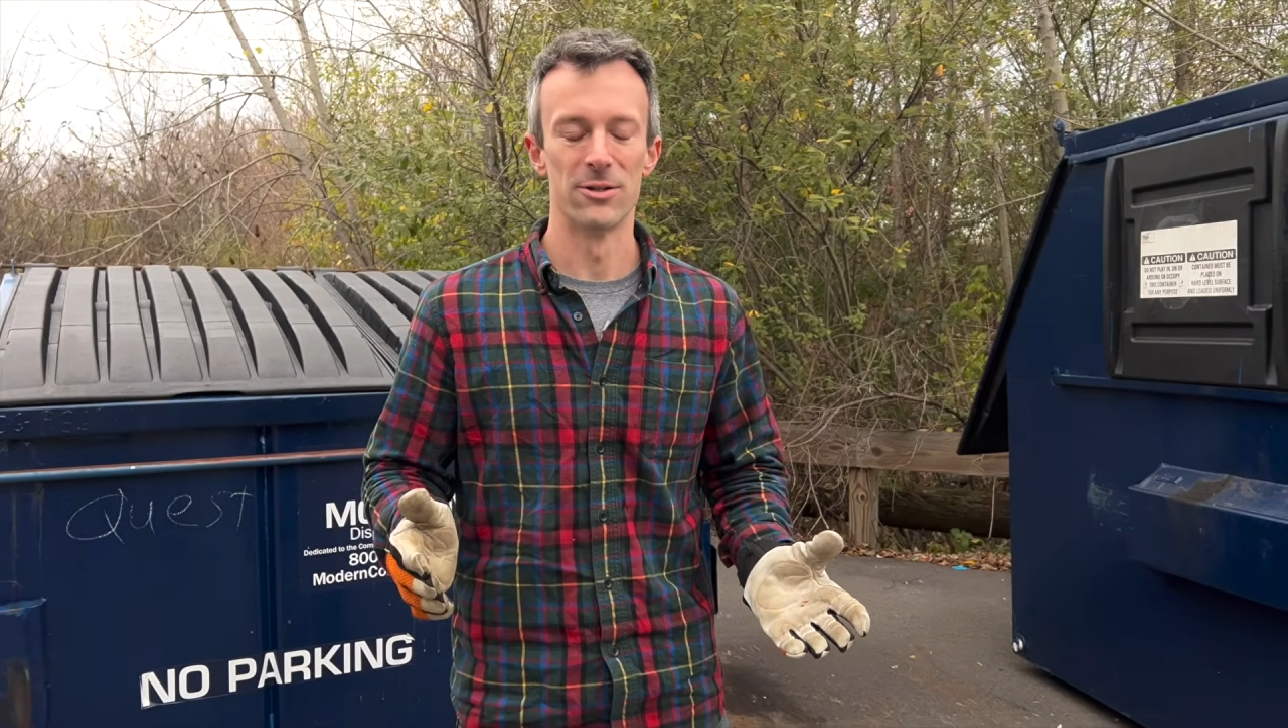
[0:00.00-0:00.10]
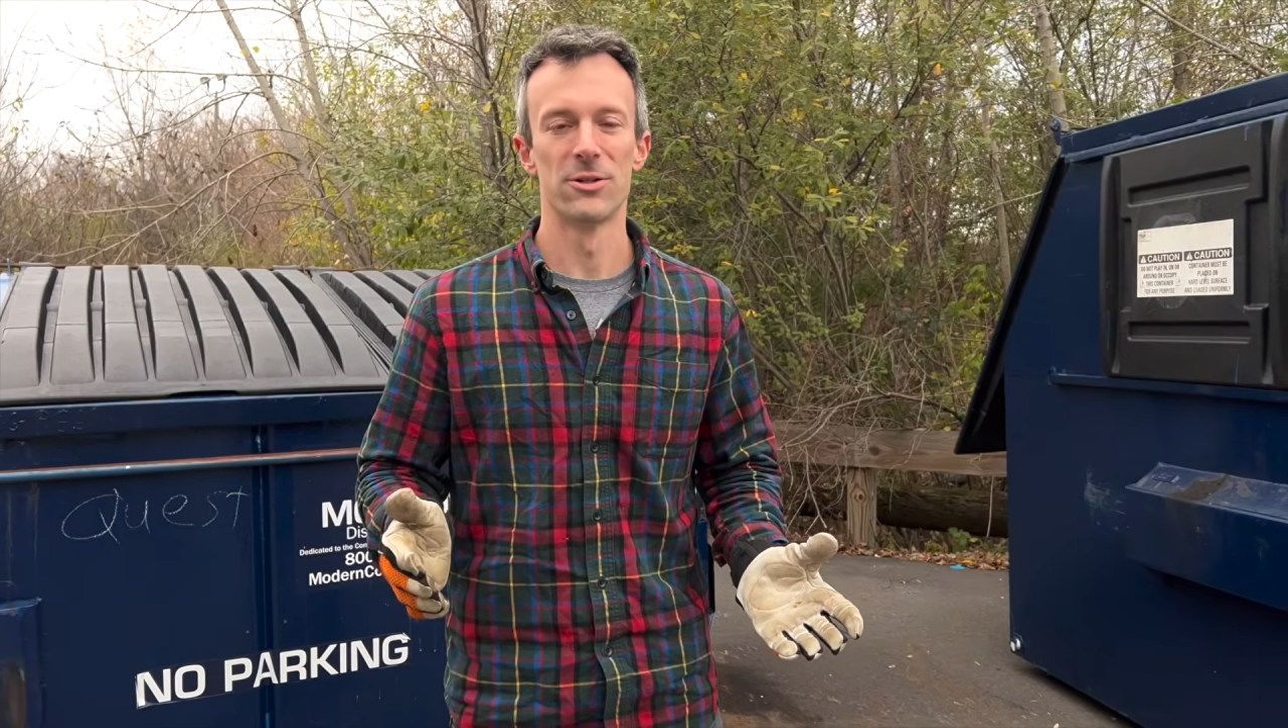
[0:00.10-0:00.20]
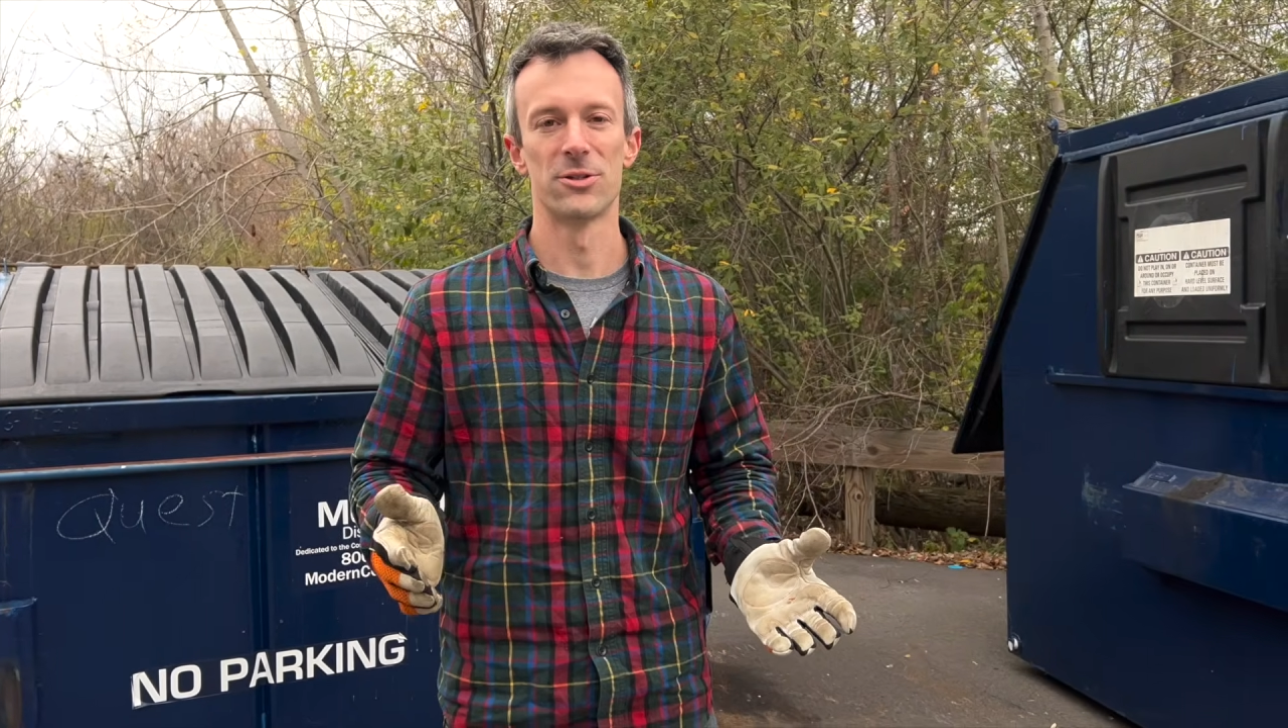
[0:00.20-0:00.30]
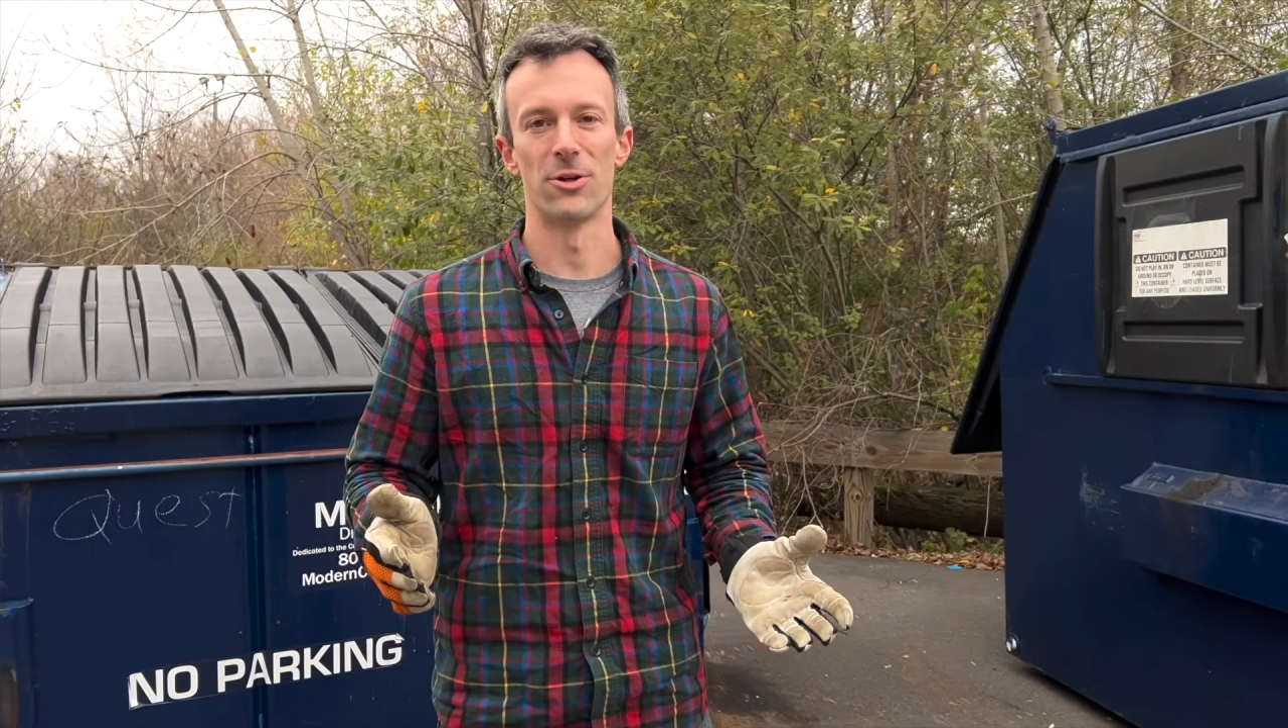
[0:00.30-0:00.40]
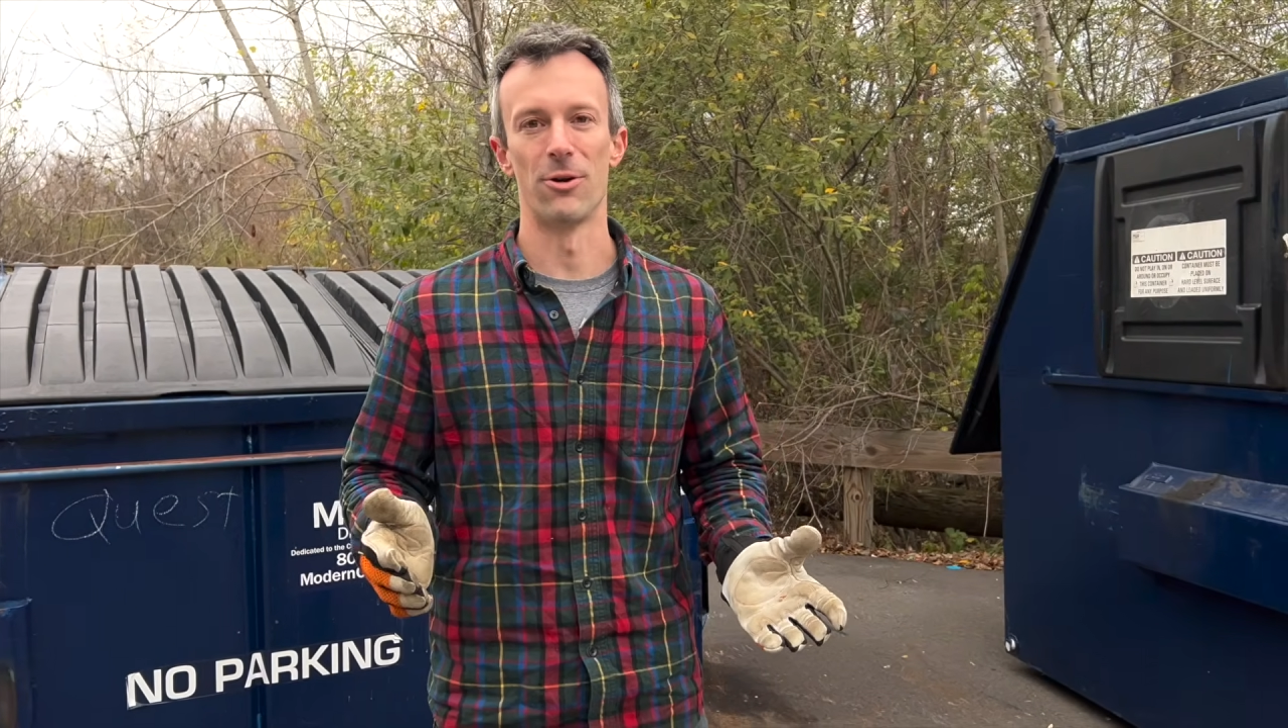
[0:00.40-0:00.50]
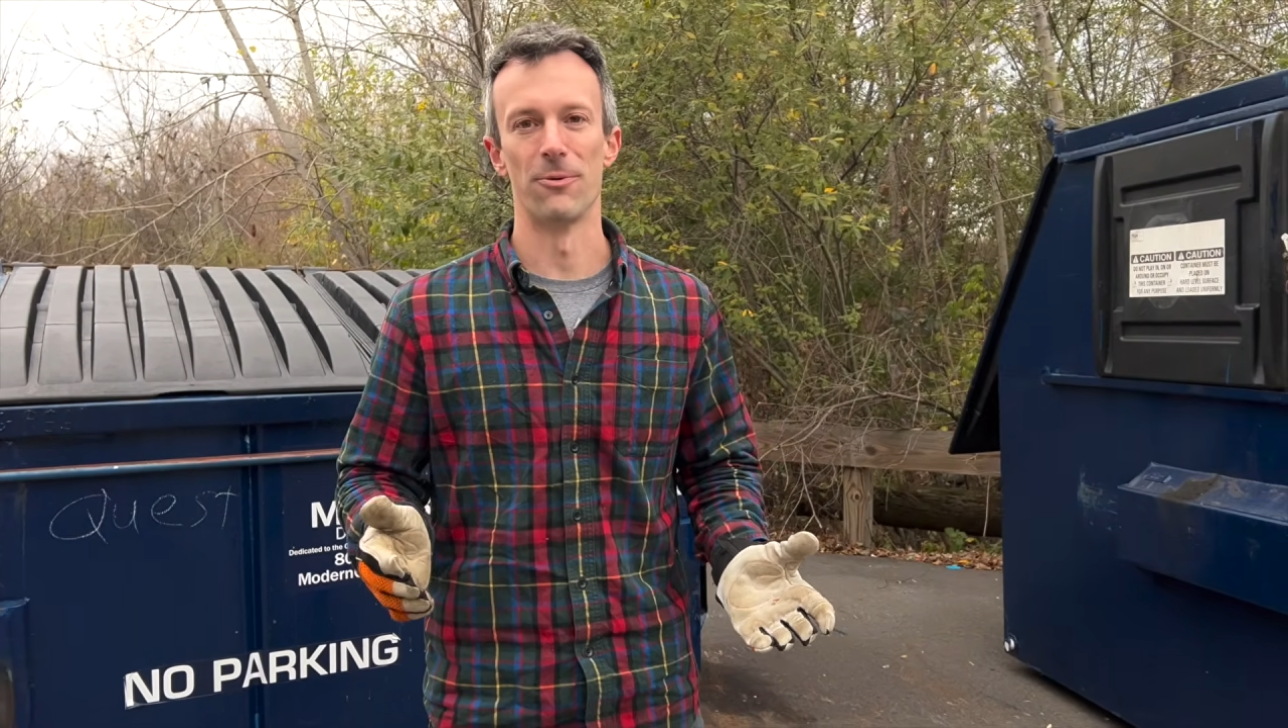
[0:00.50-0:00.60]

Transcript: So